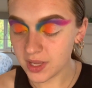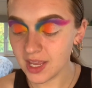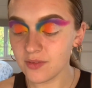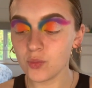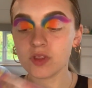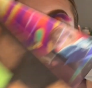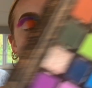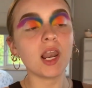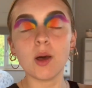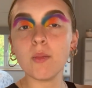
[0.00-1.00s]
in with the
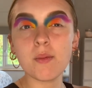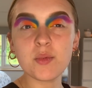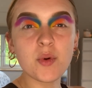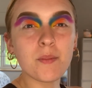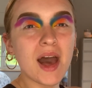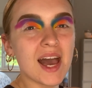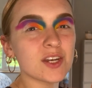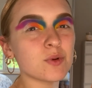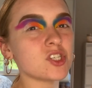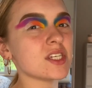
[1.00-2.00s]
colour Mad,
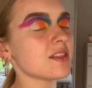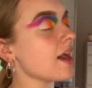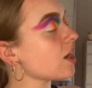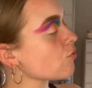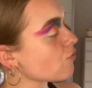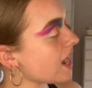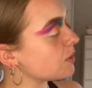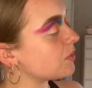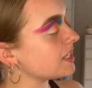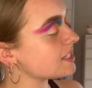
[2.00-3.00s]
which is like a red,
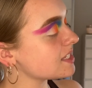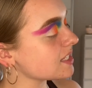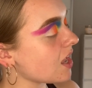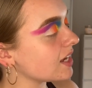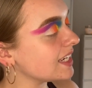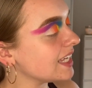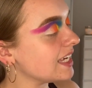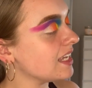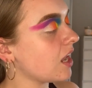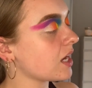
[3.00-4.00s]
but it's
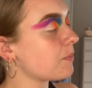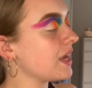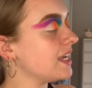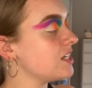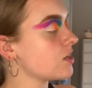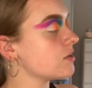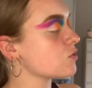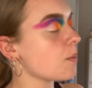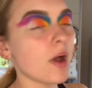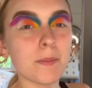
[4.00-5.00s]
slightly like pinky tone, so
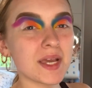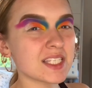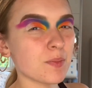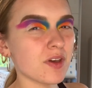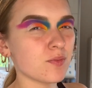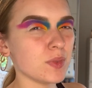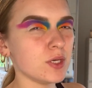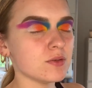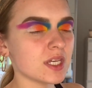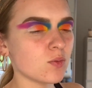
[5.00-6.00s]
I might mix a bit of
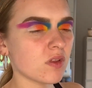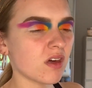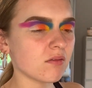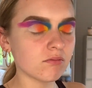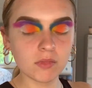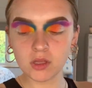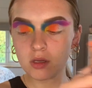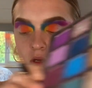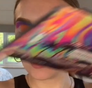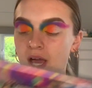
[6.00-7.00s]
Muse in with it.
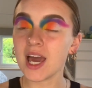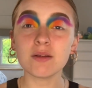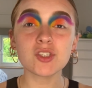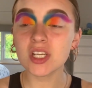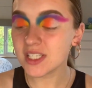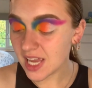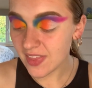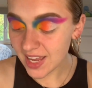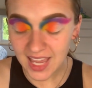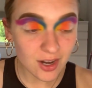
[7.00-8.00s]
And I'm just going to take
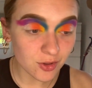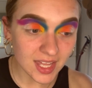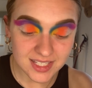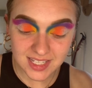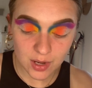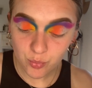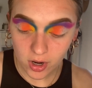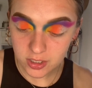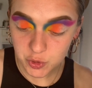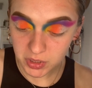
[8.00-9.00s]
that again on that same
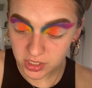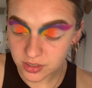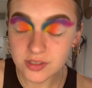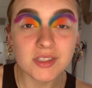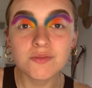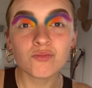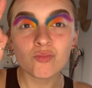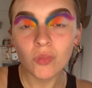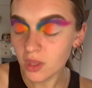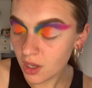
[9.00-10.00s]
brush, because
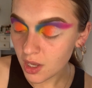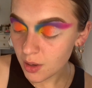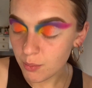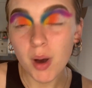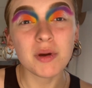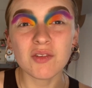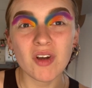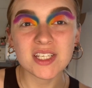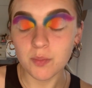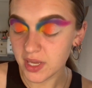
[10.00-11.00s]
Mama didn't
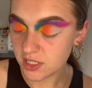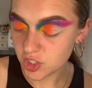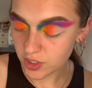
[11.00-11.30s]
raise a bitch.